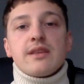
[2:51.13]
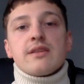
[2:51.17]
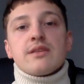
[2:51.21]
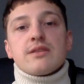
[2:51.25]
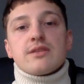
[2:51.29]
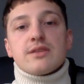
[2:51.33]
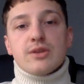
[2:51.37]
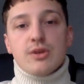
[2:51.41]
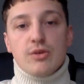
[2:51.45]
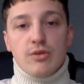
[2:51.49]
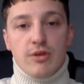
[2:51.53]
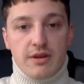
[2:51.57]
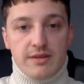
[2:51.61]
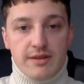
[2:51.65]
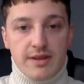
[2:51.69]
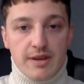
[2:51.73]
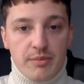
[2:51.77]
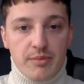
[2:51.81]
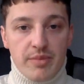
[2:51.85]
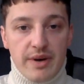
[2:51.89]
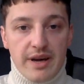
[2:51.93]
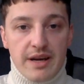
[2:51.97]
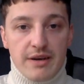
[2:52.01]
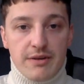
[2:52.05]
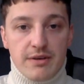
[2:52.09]
So are their
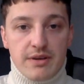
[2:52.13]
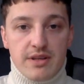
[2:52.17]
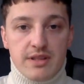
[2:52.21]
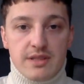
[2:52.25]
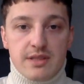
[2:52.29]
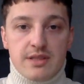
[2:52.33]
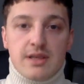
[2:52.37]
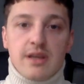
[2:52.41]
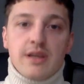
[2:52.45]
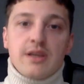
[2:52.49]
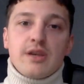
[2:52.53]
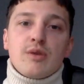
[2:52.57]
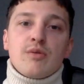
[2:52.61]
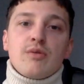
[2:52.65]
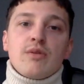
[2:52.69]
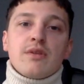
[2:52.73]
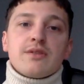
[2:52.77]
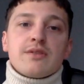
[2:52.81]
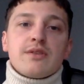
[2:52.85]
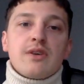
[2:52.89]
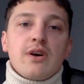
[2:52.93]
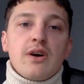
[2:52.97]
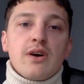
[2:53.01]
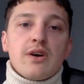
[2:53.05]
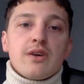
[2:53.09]
parents, and you
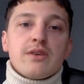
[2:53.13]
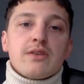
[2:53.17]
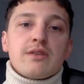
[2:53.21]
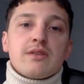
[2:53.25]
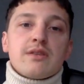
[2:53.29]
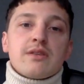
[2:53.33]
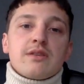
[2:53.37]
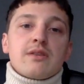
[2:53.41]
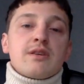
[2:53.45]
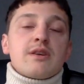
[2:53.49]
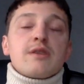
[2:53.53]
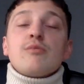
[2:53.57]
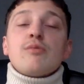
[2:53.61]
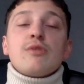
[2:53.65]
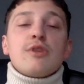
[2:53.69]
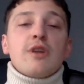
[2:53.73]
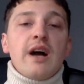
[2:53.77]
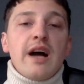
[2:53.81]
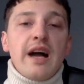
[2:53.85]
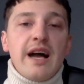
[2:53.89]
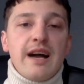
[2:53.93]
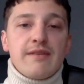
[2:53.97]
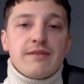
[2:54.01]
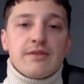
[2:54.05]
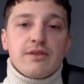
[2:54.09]
will
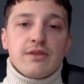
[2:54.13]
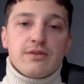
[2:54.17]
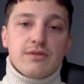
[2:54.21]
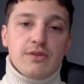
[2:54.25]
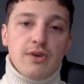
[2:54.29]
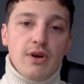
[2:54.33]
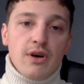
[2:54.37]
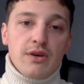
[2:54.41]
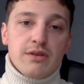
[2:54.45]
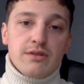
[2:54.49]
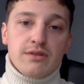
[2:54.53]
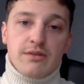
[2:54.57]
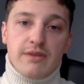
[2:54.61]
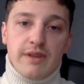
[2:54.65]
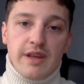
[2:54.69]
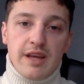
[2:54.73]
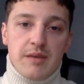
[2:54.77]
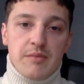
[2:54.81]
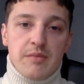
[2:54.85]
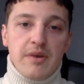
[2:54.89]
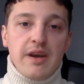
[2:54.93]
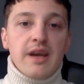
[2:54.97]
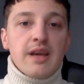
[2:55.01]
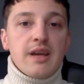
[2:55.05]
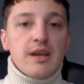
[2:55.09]
have to talk to
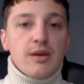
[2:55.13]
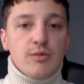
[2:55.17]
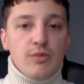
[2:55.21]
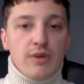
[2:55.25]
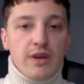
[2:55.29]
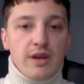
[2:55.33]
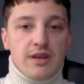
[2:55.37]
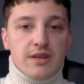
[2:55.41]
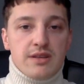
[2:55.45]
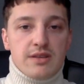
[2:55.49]
them anyway.